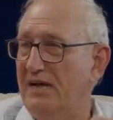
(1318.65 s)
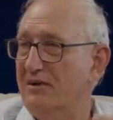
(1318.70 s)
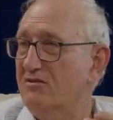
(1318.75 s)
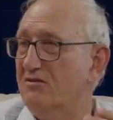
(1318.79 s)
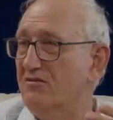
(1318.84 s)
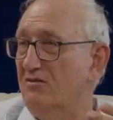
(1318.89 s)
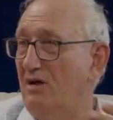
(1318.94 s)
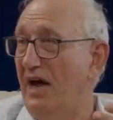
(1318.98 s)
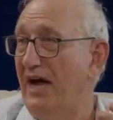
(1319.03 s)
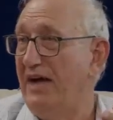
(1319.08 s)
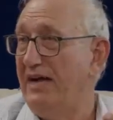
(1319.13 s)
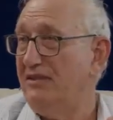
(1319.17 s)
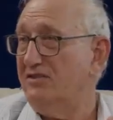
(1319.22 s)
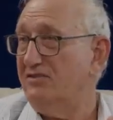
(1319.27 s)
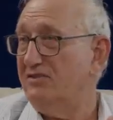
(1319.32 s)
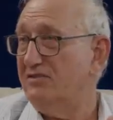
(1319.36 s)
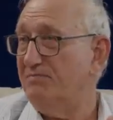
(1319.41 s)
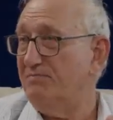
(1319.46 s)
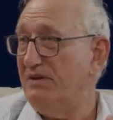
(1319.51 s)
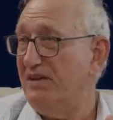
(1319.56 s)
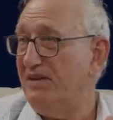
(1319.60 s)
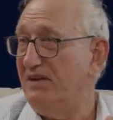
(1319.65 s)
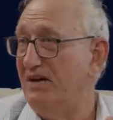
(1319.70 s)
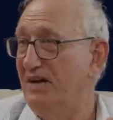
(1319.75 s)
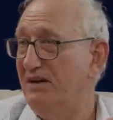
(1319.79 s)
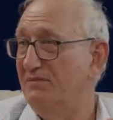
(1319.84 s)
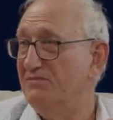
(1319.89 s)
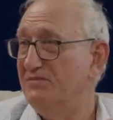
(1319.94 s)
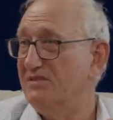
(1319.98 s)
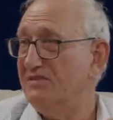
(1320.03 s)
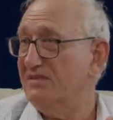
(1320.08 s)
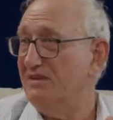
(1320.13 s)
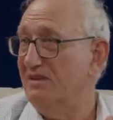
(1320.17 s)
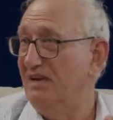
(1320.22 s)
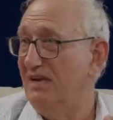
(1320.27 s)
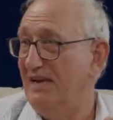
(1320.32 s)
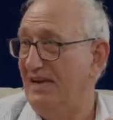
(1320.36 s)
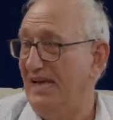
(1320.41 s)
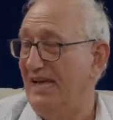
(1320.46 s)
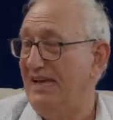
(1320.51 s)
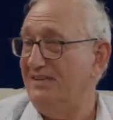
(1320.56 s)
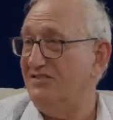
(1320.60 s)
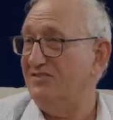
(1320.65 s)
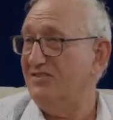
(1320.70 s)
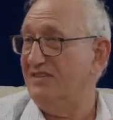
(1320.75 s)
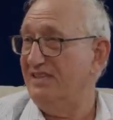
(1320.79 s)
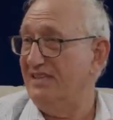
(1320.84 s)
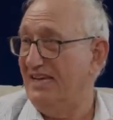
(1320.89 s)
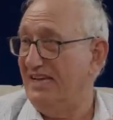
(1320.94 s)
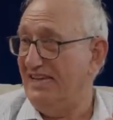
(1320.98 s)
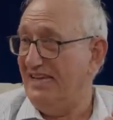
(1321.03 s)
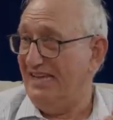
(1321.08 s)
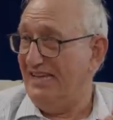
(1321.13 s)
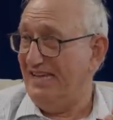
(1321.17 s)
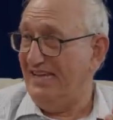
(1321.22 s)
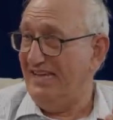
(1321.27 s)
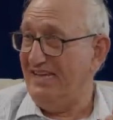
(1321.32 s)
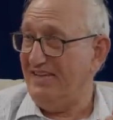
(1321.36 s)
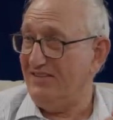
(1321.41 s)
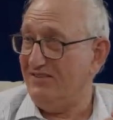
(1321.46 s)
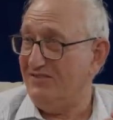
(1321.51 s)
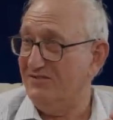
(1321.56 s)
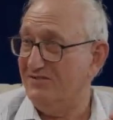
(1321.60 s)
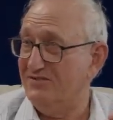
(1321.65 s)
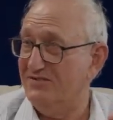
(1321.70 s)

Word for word: And Christ becomes less than he is.